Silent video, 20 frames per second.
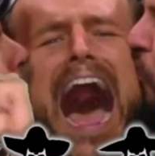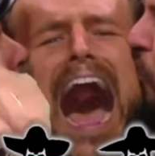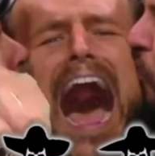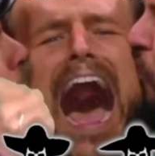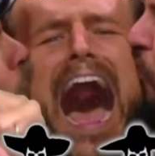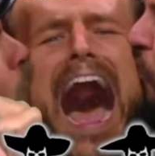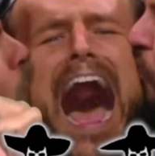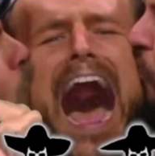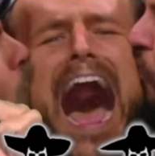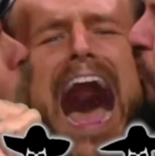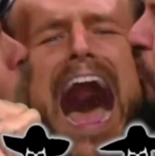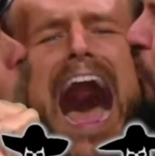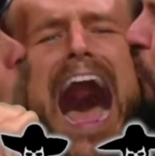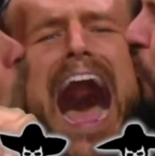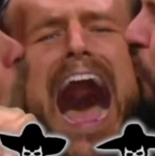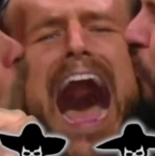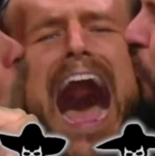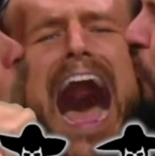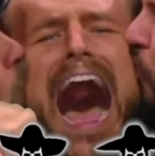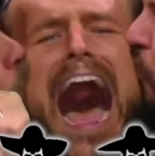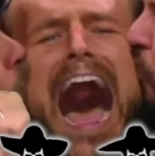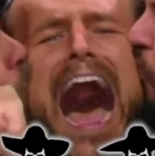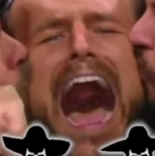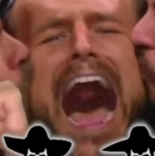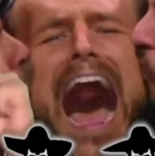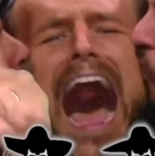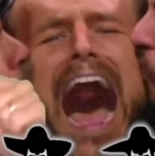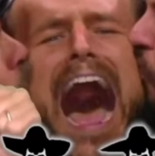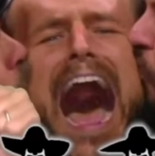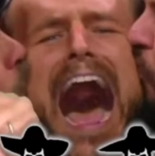
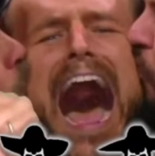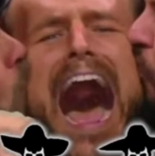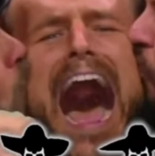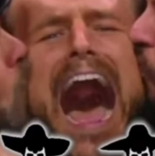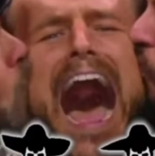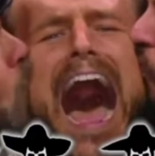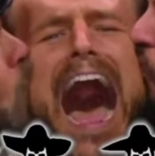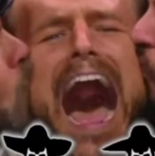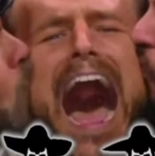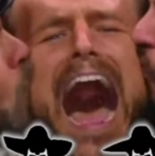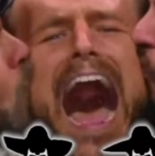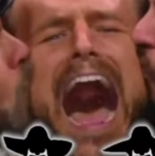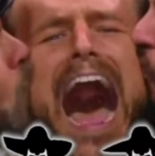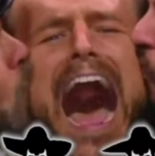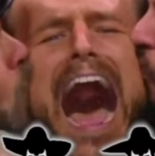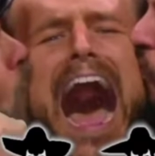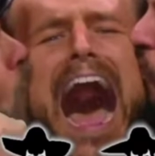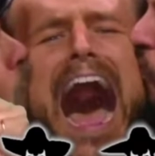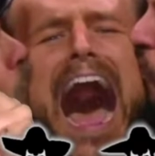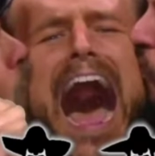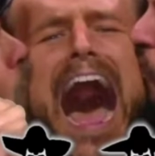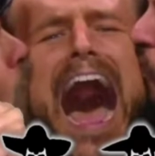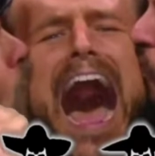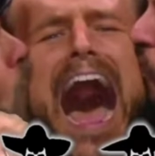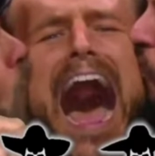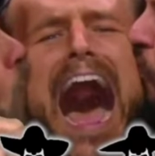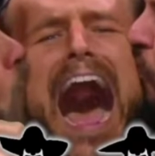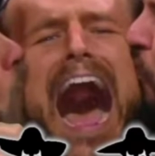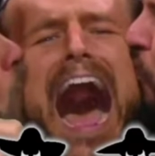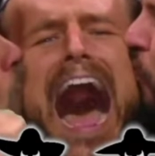
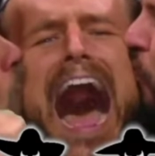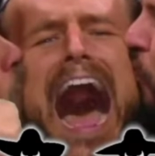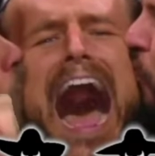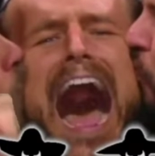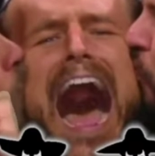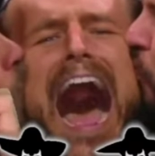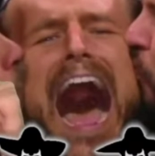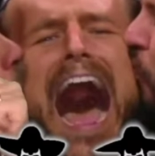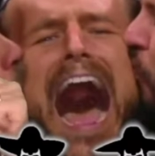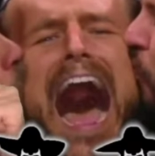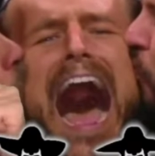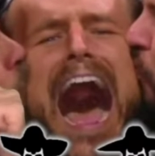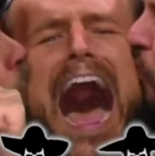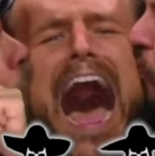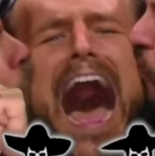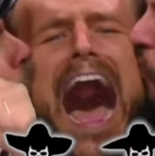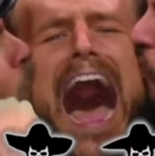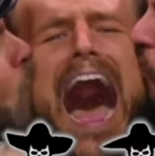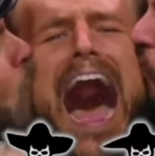(silent)